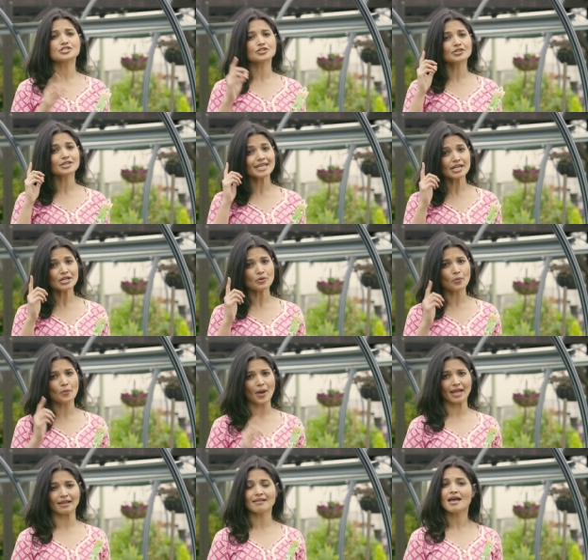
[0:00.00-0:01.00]
to think
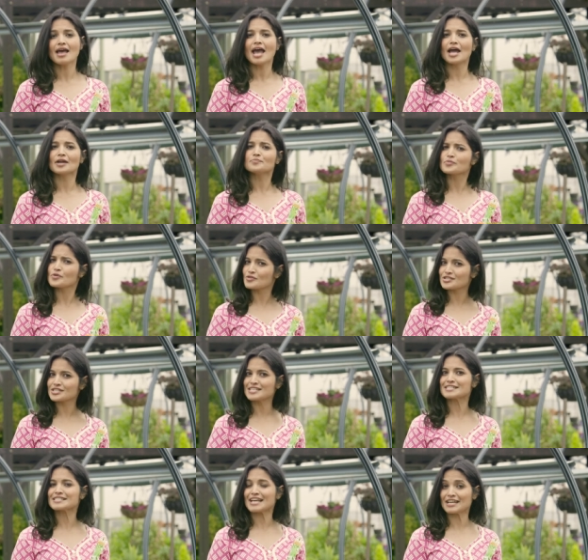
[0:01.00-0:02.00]
well and
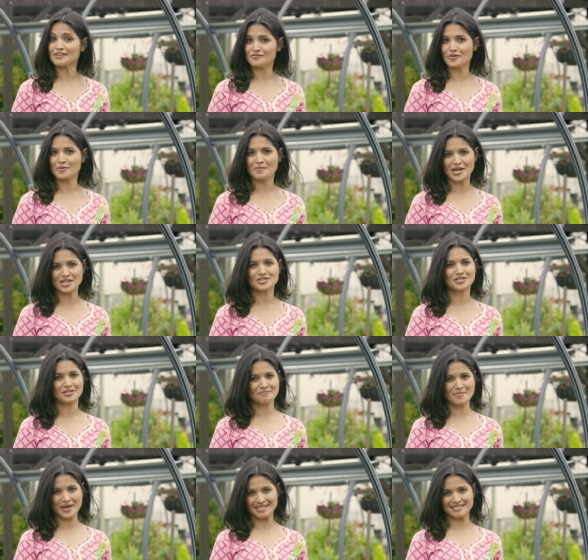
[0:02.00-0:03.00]
process
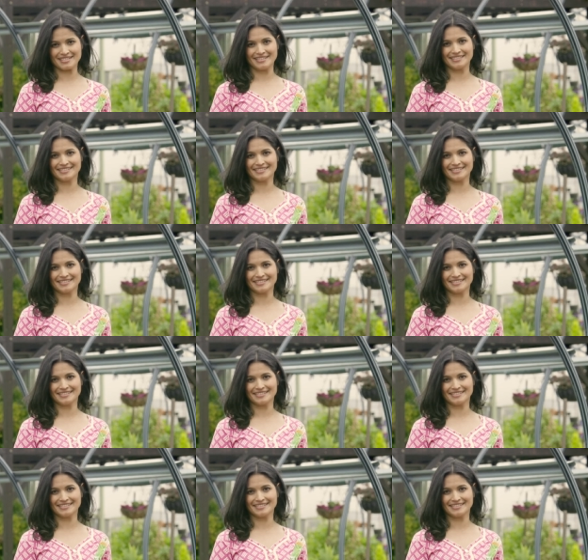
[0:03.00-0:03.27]
information better.